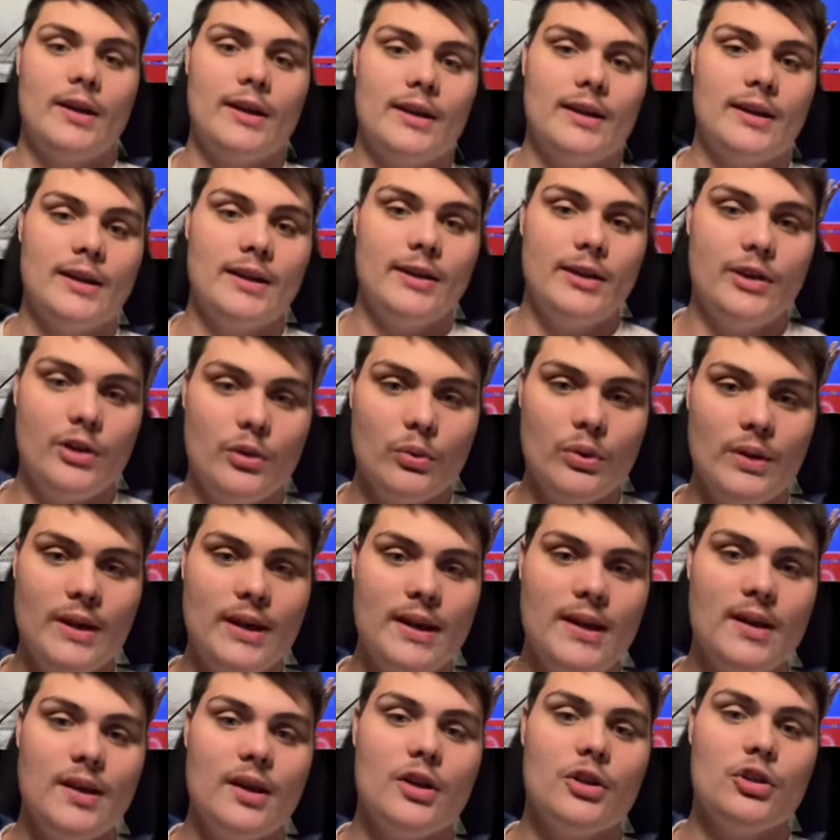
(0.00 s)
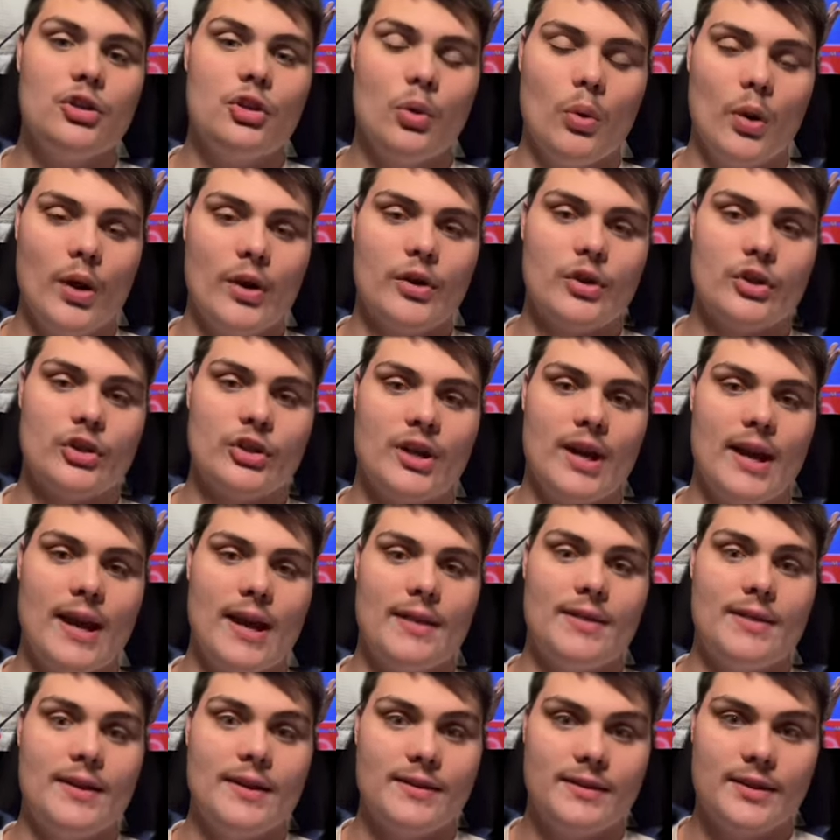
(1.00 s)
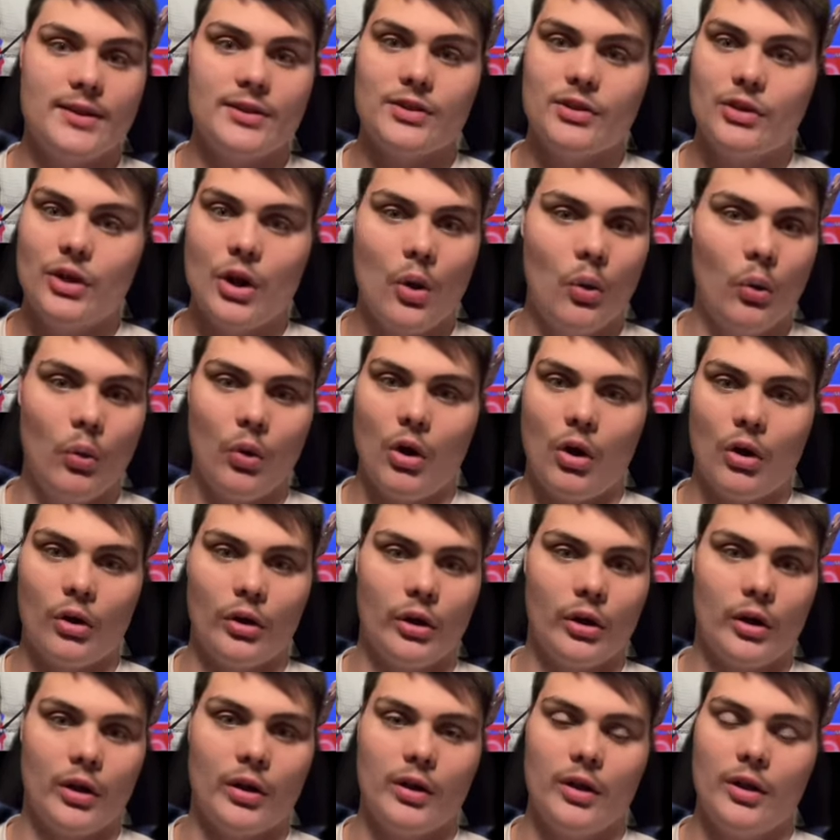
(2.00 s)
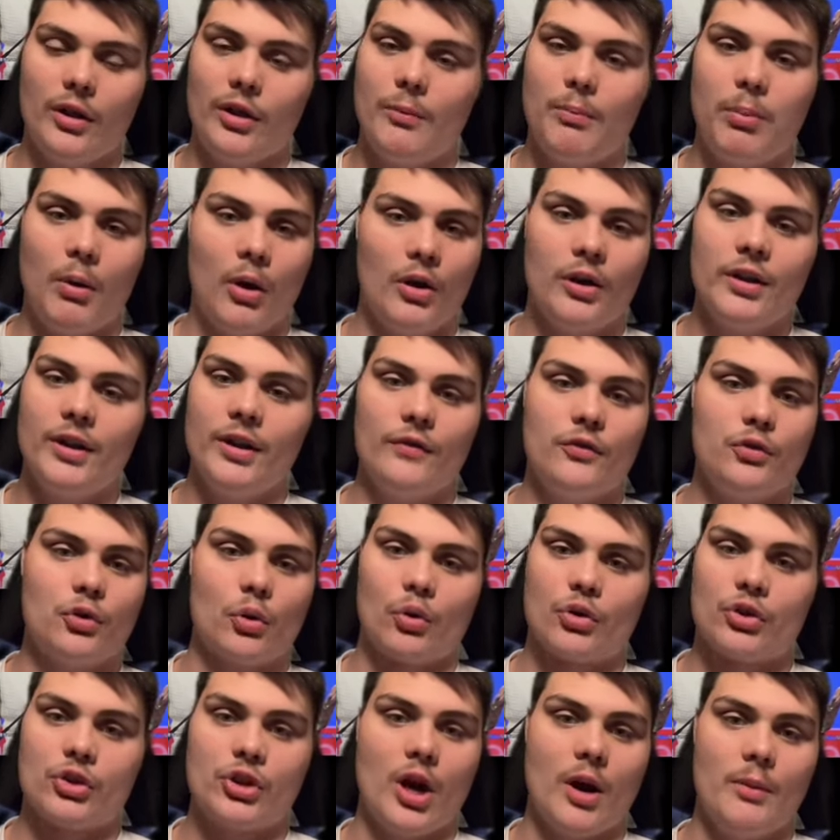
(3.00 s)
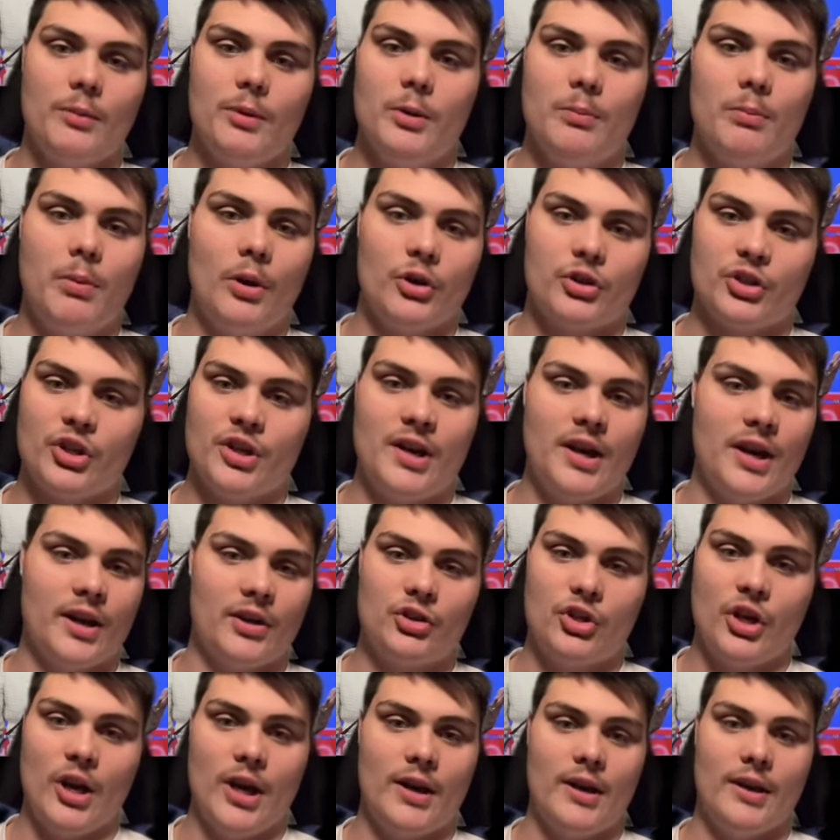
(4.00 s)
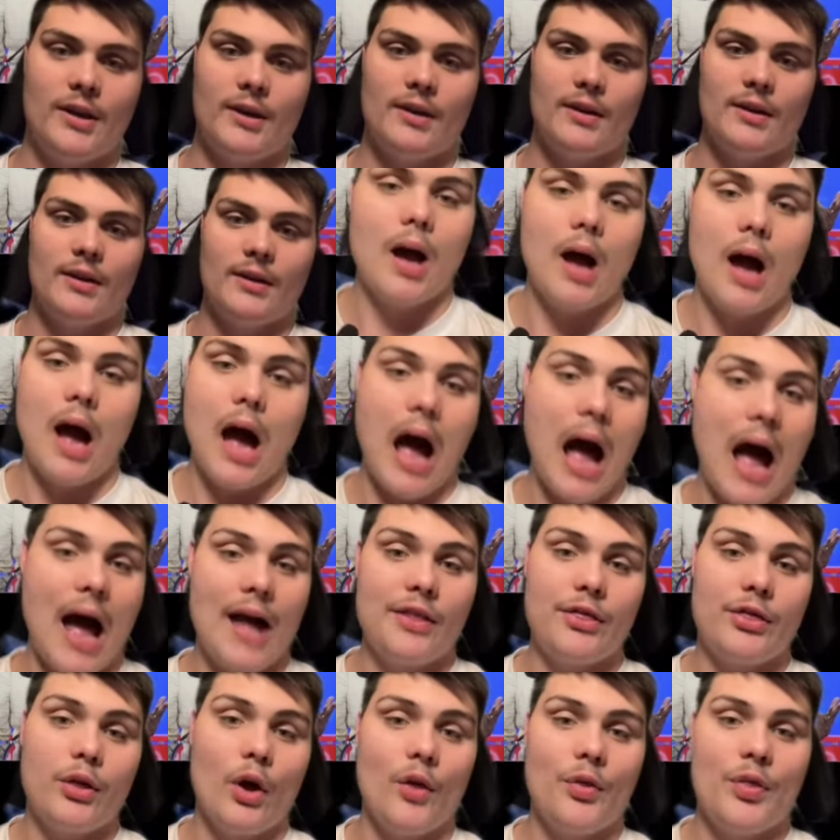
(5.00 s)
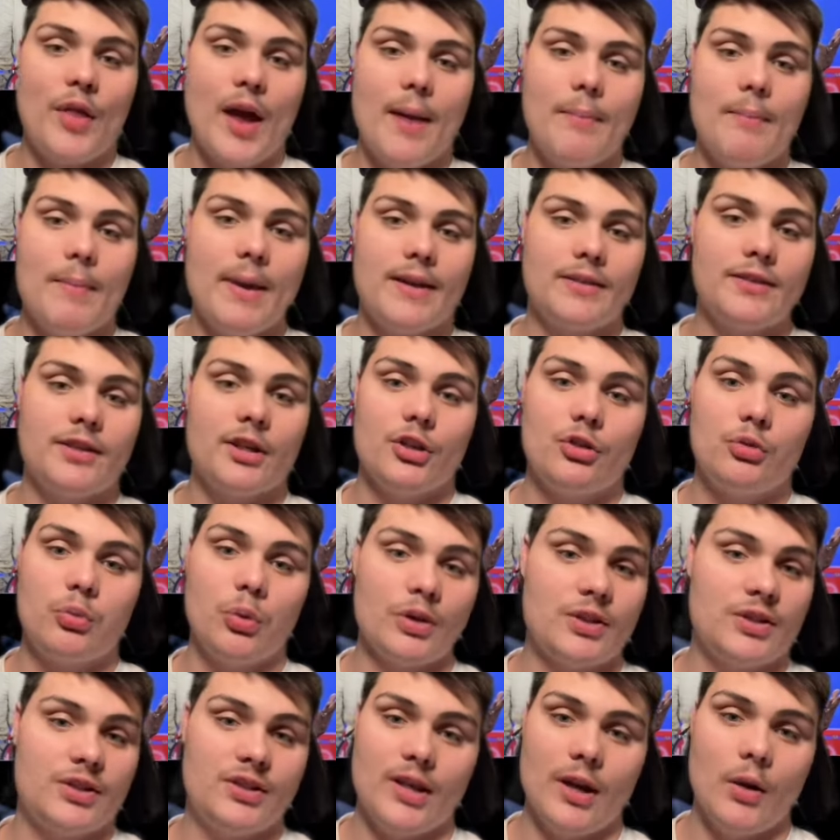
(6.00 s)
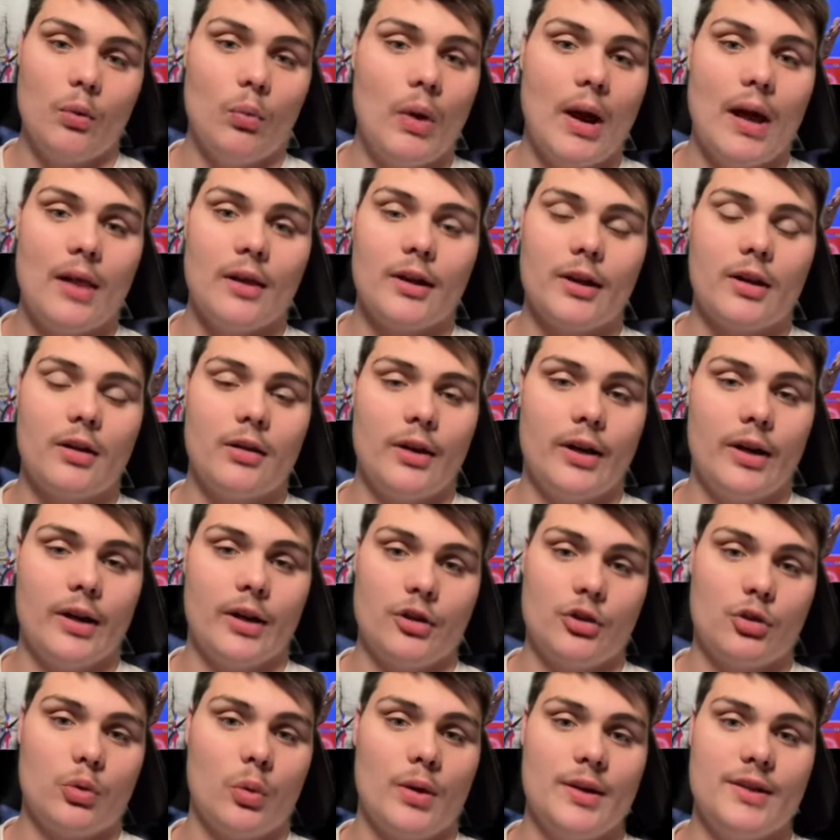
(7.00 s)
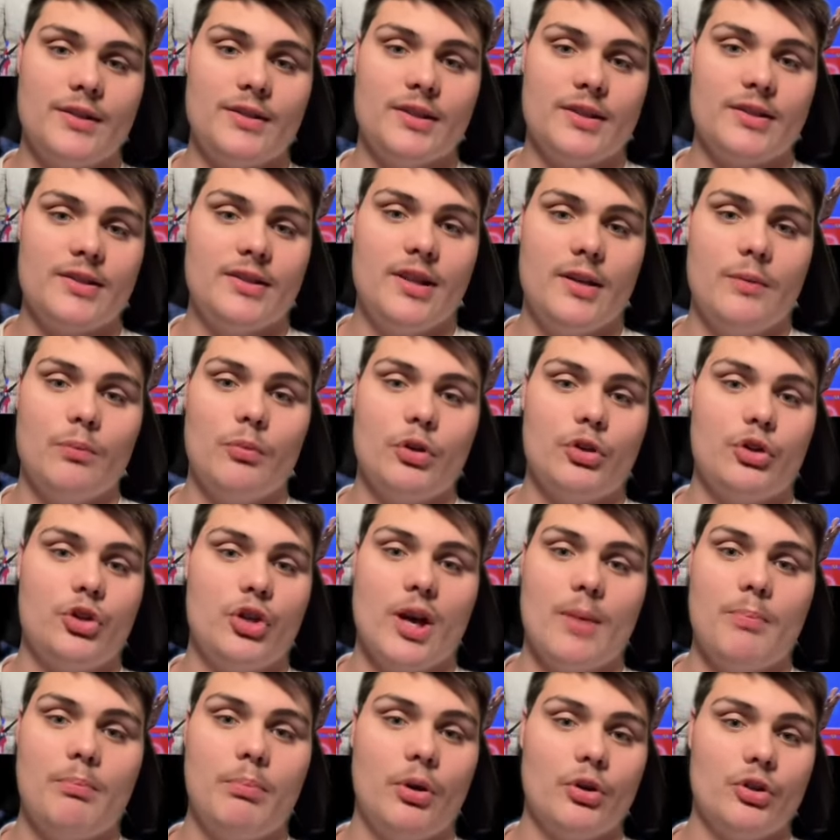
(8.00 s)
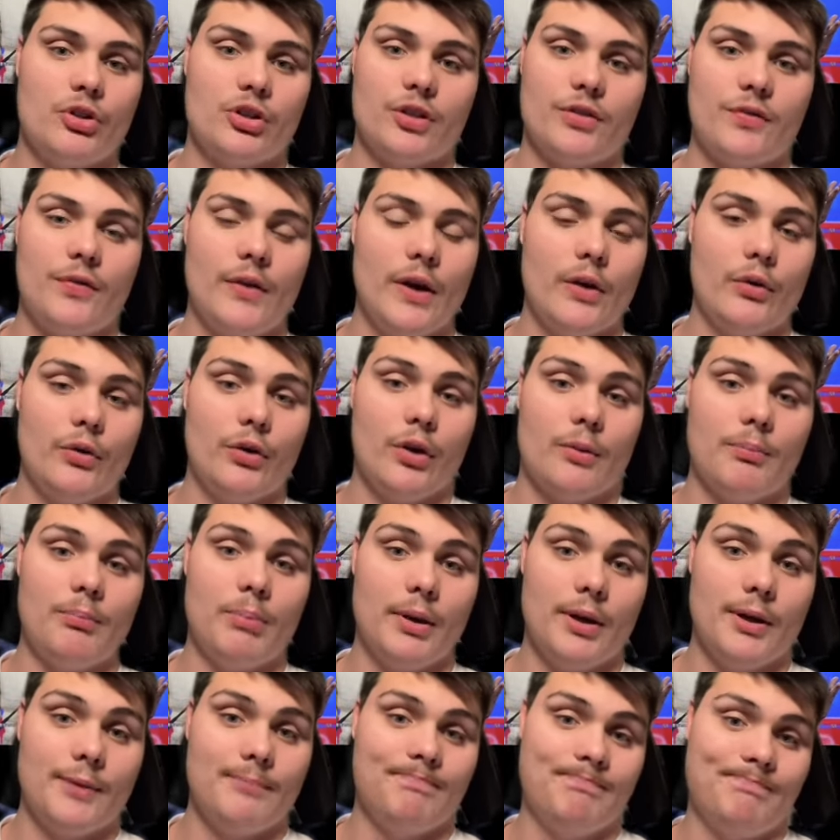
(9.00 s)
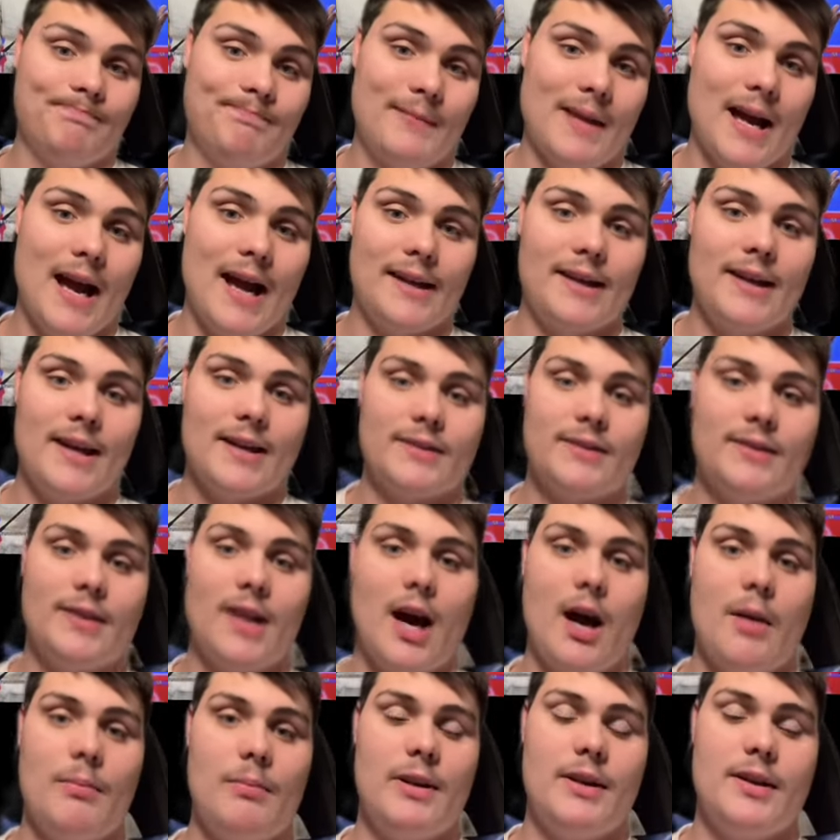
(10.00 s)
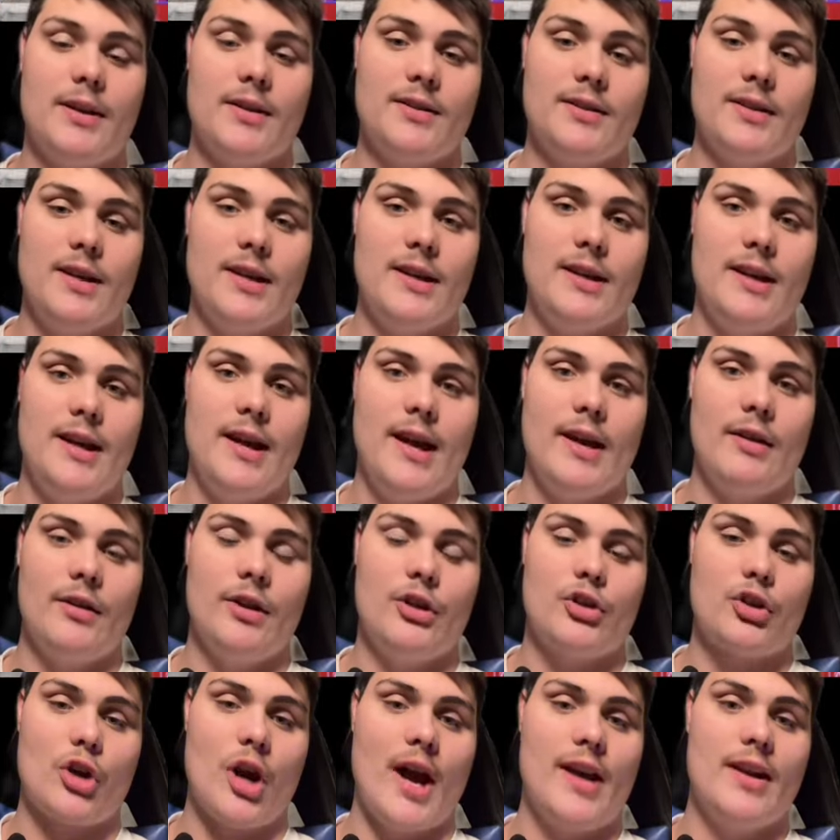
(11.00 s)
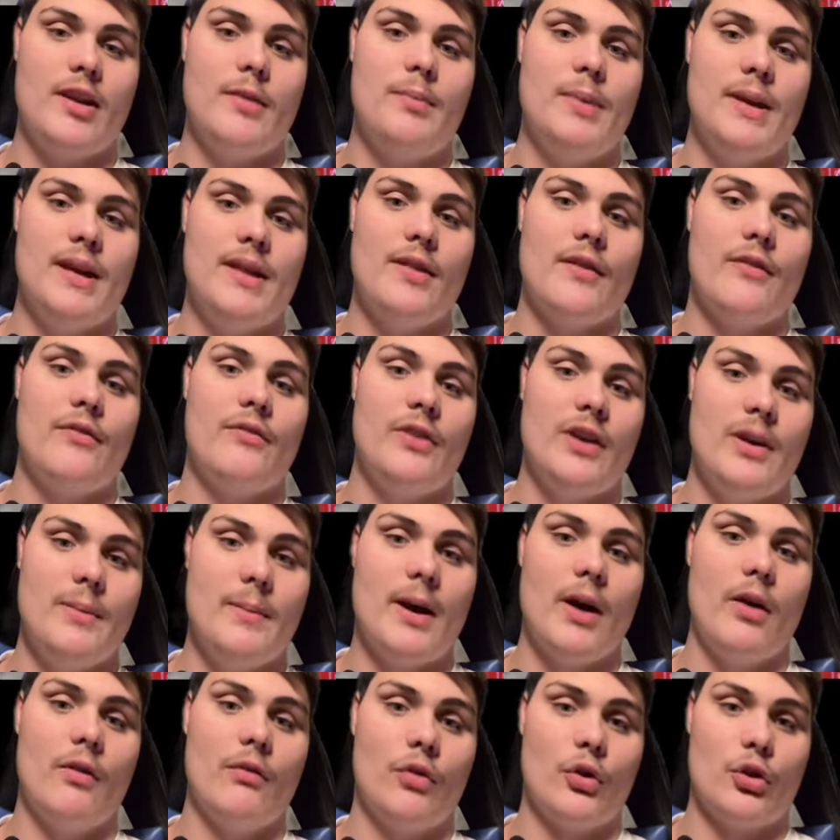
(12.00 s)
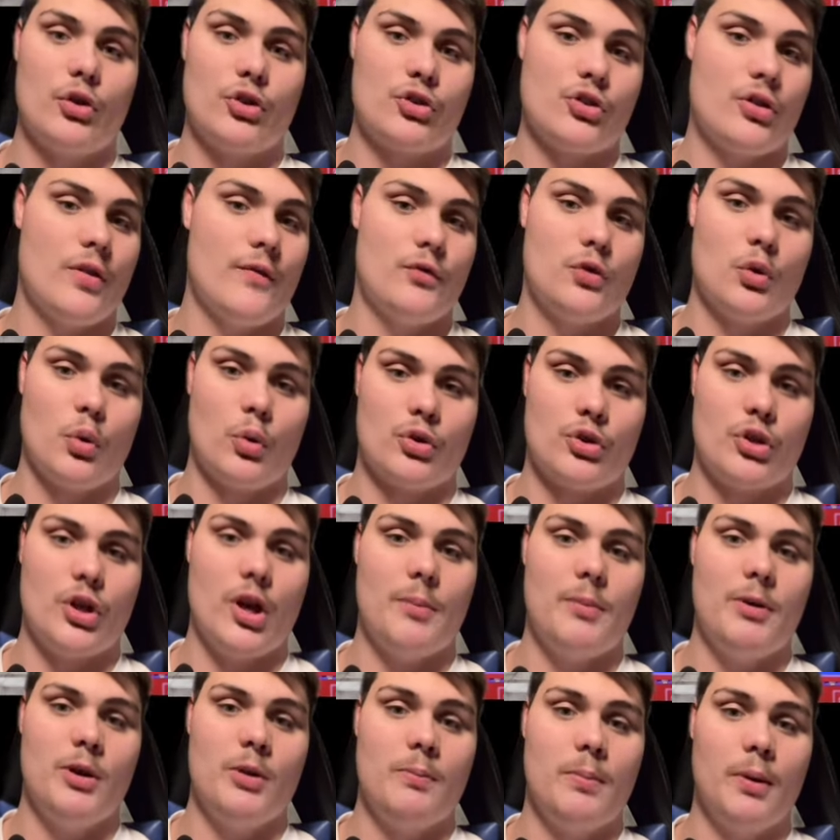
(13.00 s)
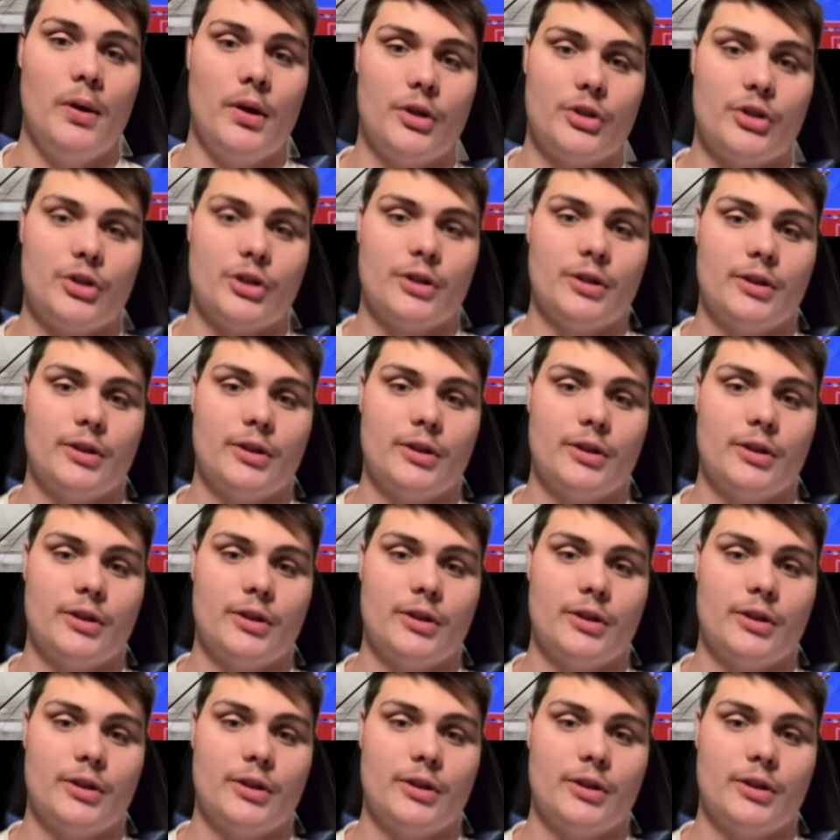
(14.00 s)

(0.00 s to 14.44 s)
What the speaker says: you need to understand this is no longer the party of George W. Bush and Dick Cheney. I thought that message was sent well and clear in 2016 with Jeb Bush's failure, but I guess not, because Nikki Haley tried to be the female version of George W. Bush.